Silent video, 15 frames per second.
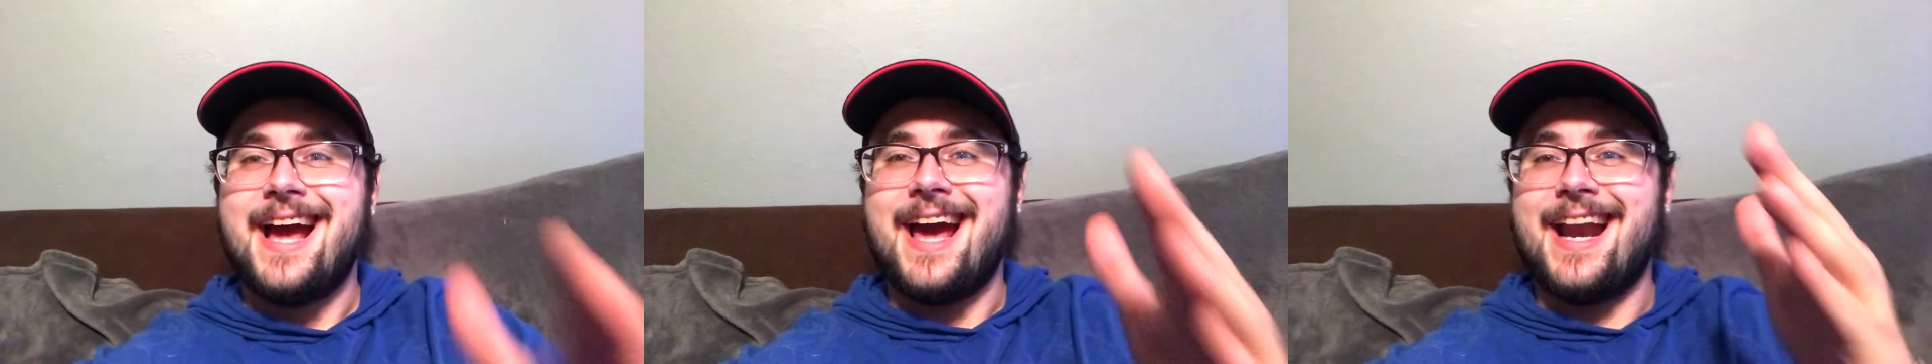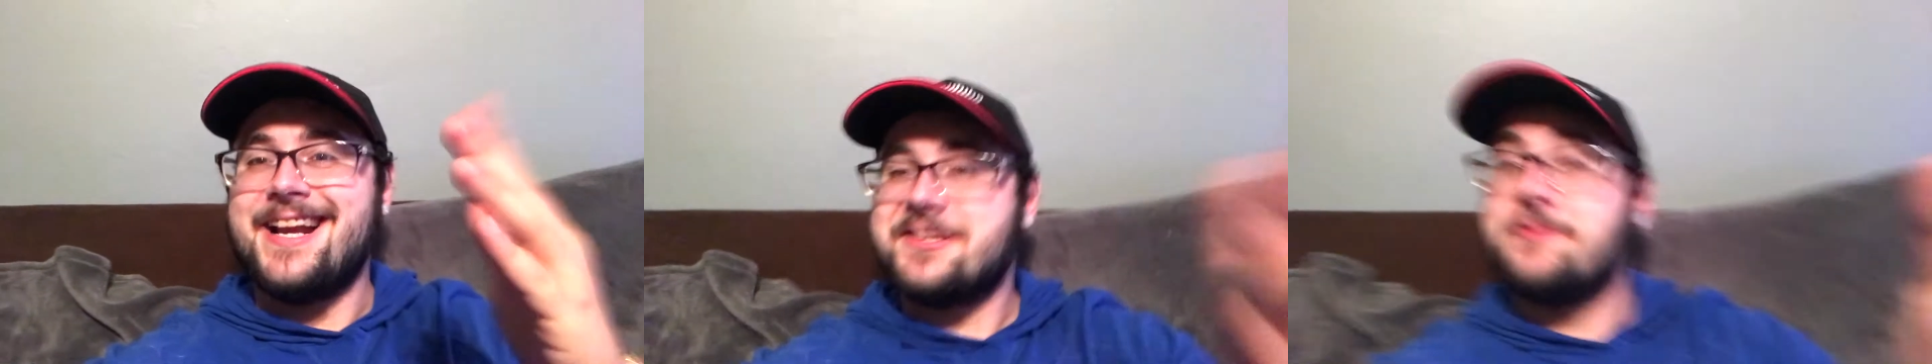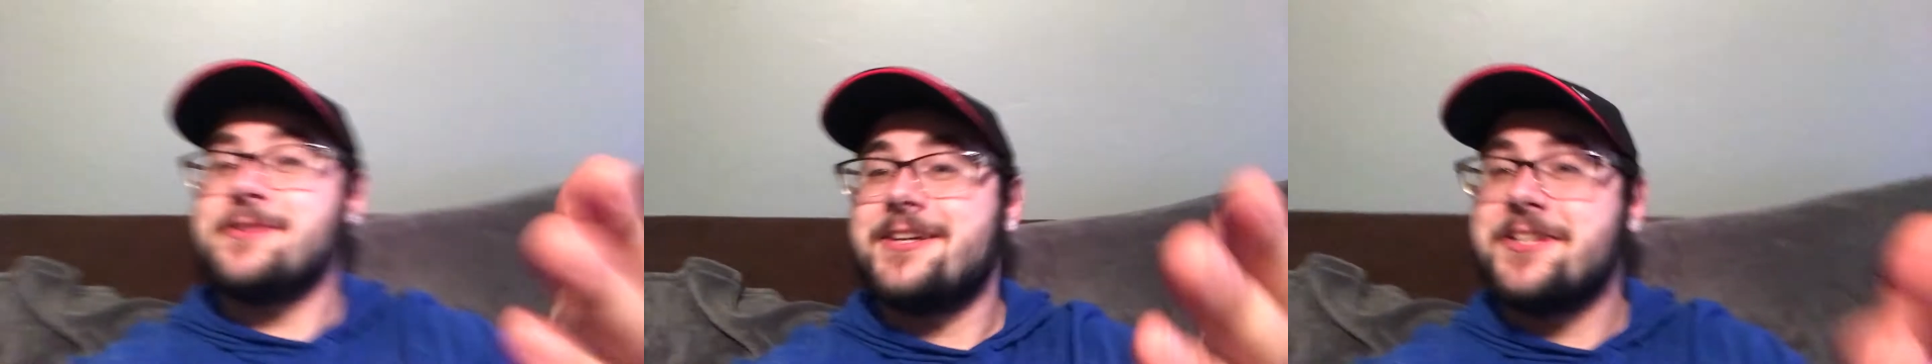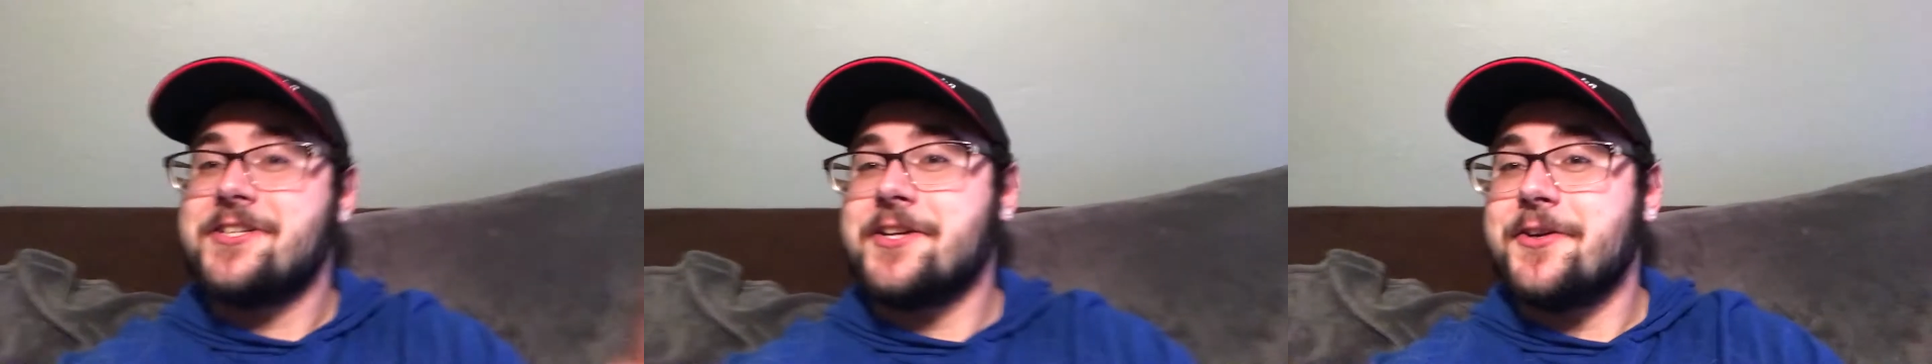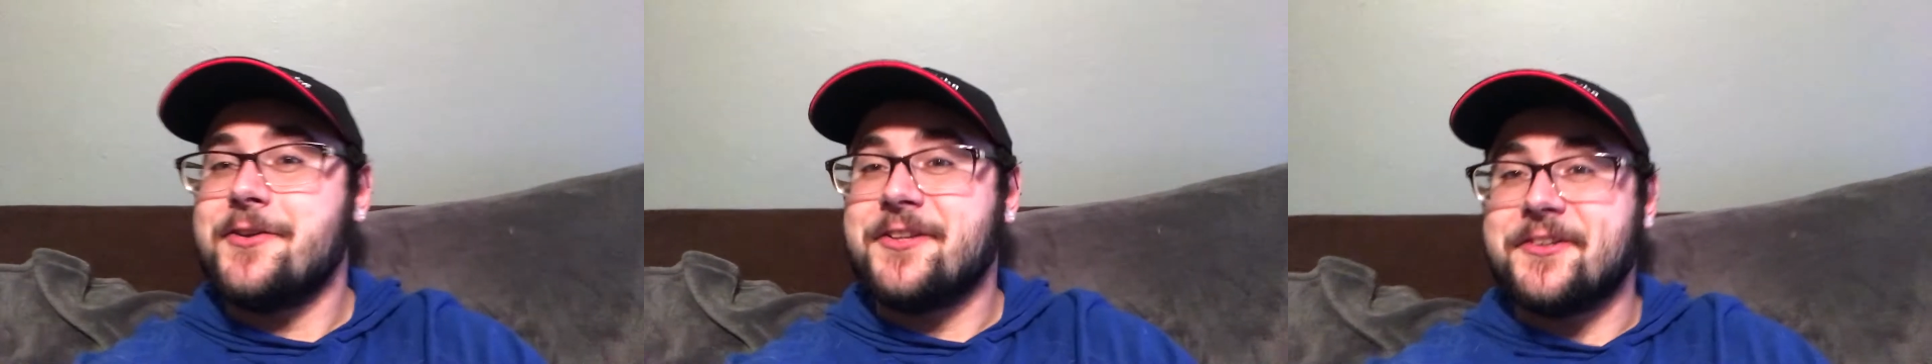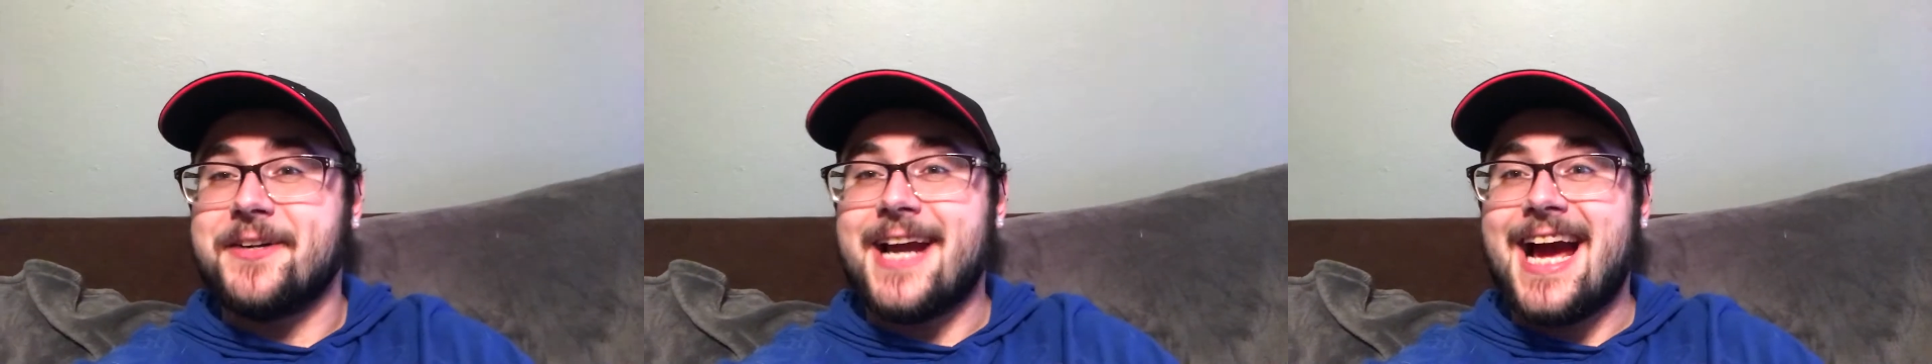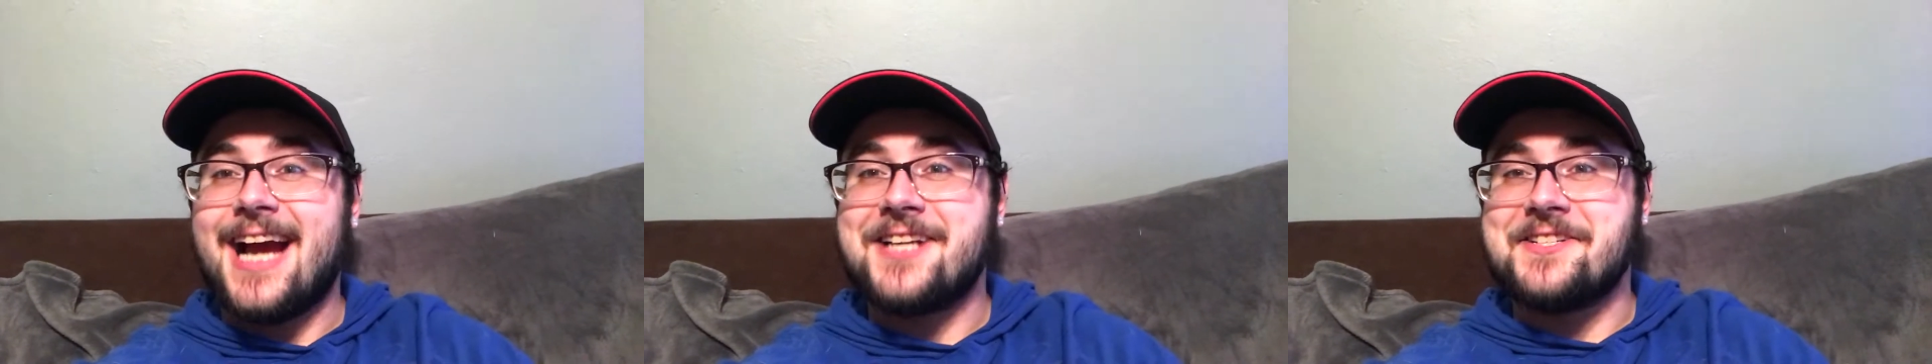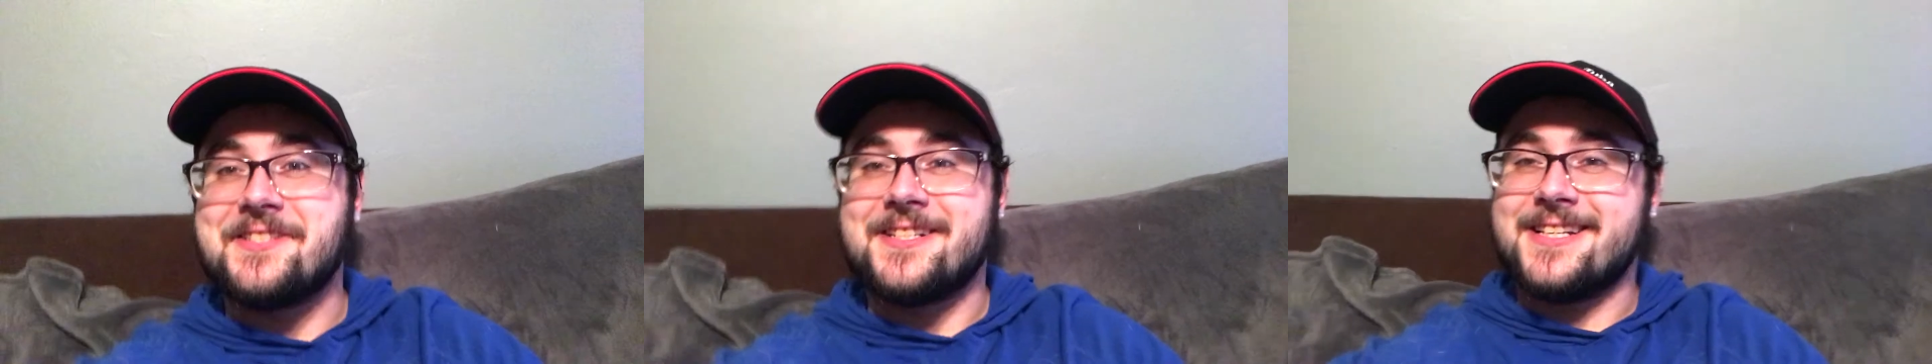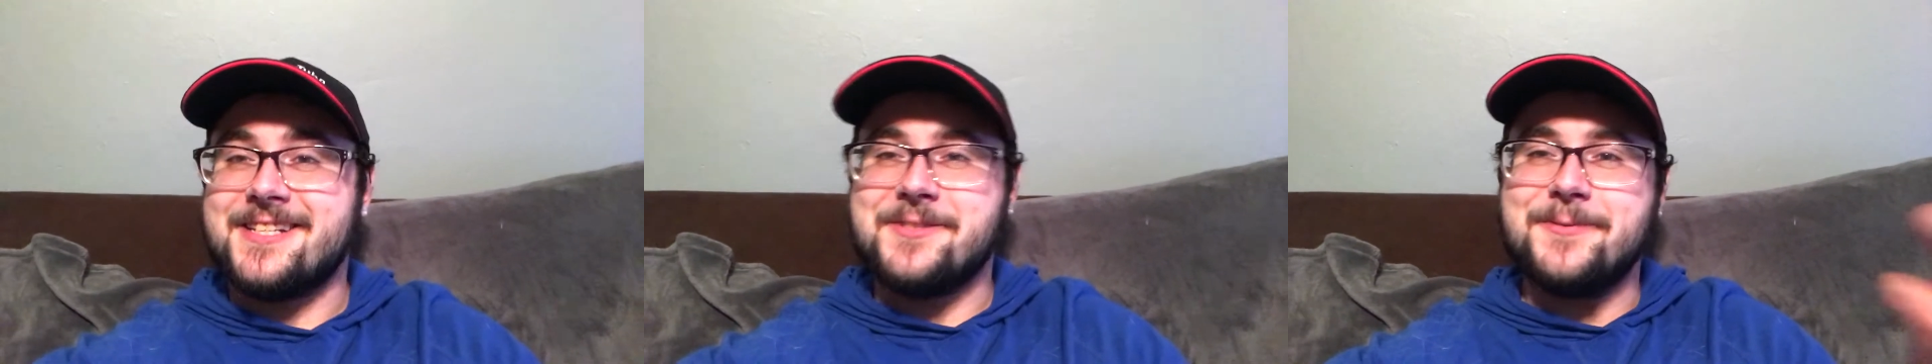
And I just wanted to show you their reactions because